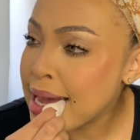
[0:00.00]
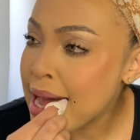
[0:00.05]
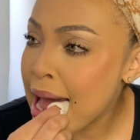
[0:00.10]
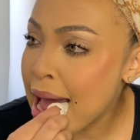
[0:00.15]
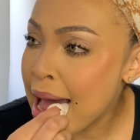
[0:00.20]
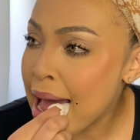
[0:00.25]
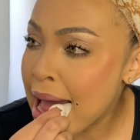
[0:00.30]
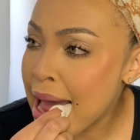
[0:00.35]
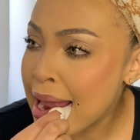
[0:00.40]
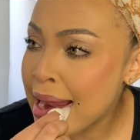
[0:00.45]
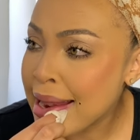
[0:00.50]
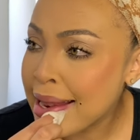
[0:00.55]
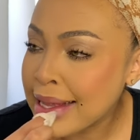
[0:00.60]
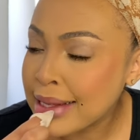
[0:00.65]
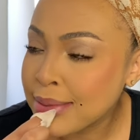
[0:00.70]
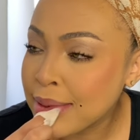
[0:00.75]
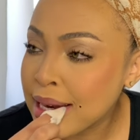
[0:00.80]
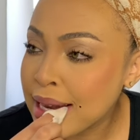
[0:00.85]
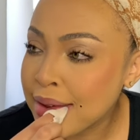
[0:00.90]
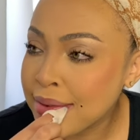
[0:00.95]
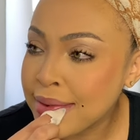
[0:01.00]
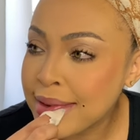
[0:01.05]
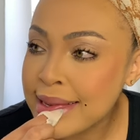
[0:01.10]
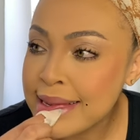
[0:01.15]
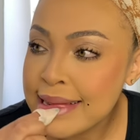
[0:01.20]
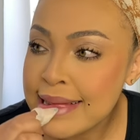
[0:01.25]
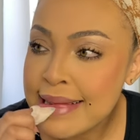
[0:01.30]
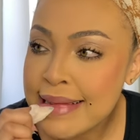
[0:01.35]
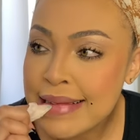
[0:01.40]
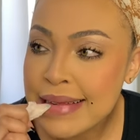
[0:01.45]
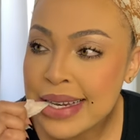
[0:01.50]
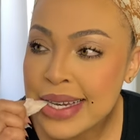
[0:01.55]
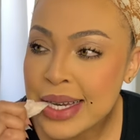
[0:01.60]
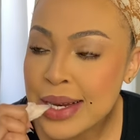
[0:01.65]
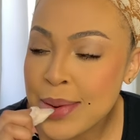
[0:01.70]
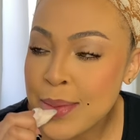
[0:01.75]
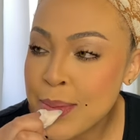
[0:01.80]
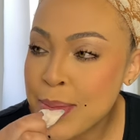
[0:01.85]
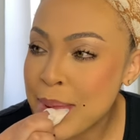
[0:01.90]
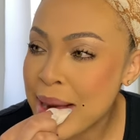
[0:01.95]
and that's what I ventured
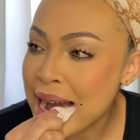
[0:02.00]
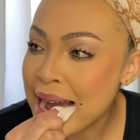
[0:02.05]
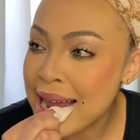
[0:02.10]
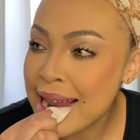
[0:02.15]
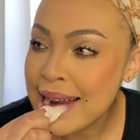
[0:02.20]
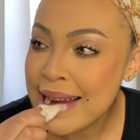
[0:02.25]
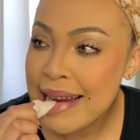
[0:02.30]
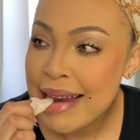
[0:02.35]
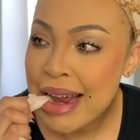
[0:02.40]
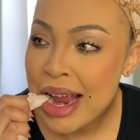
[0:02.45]
into but